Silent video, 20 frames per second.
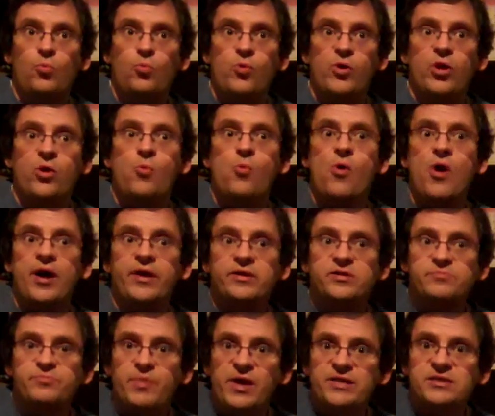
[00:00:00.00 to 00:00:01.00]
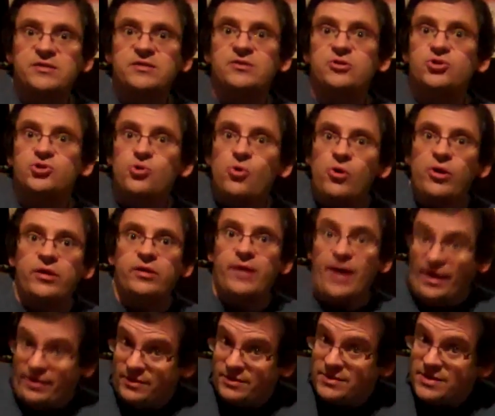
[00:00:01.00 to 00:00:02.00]
where wine is best enjoyed
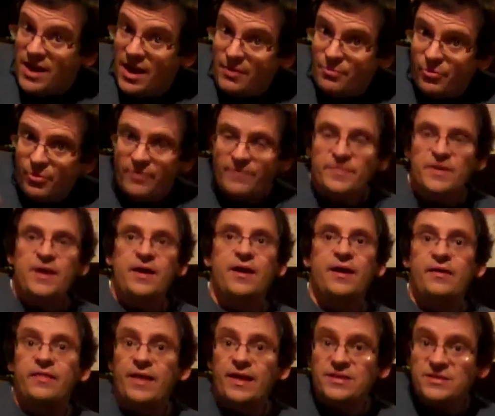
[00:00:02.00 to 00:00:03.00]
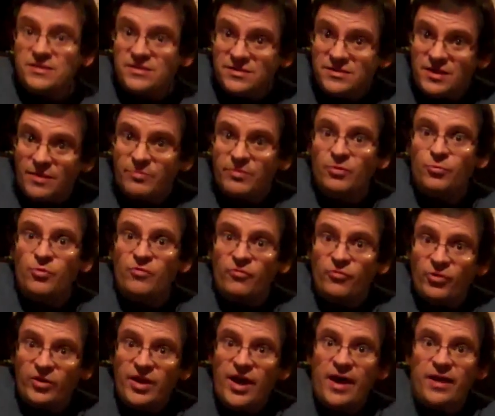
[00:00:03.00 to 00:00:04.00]
at the table. And that's something we
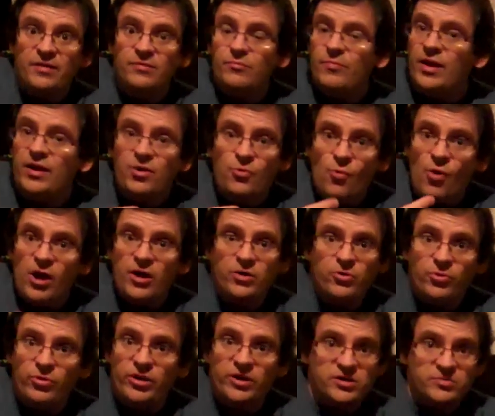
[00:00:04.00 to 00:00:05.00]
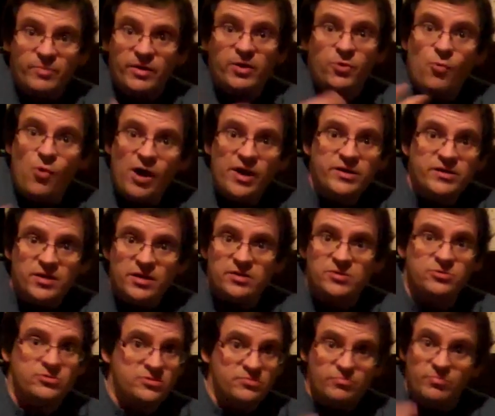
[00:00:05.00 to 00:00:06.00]
forget. Many wine critics, many wine
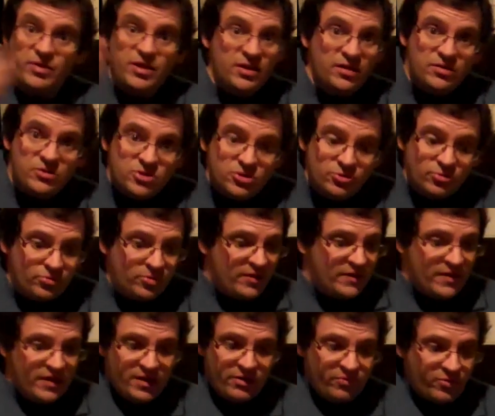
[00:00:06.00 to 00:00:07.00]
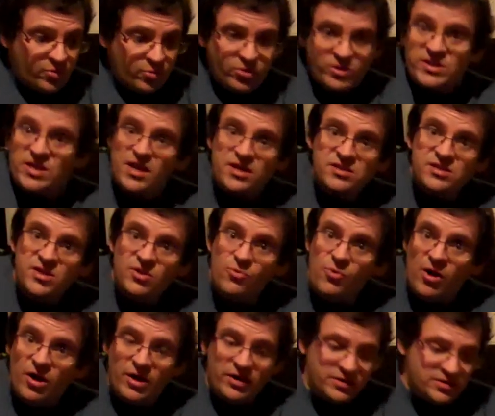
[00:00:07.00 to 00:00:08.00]
tasters, me too, when we're tasting
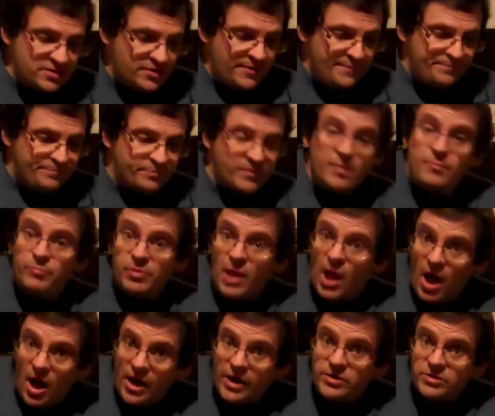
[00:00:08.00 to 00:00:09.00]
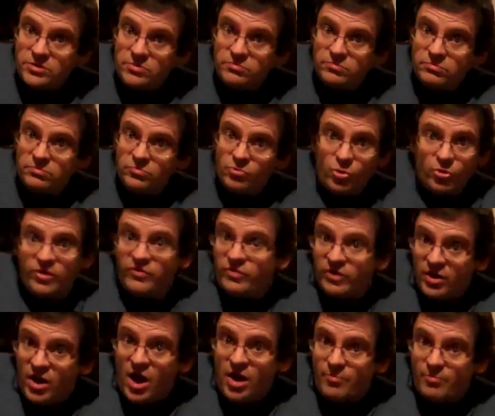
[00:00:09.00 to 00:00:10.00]
wines blind or
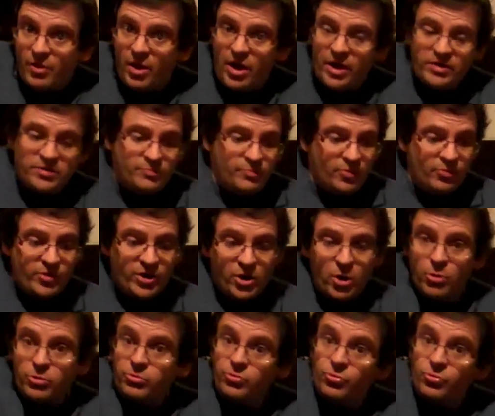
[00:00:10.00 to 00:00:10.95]
even non-blind, but we go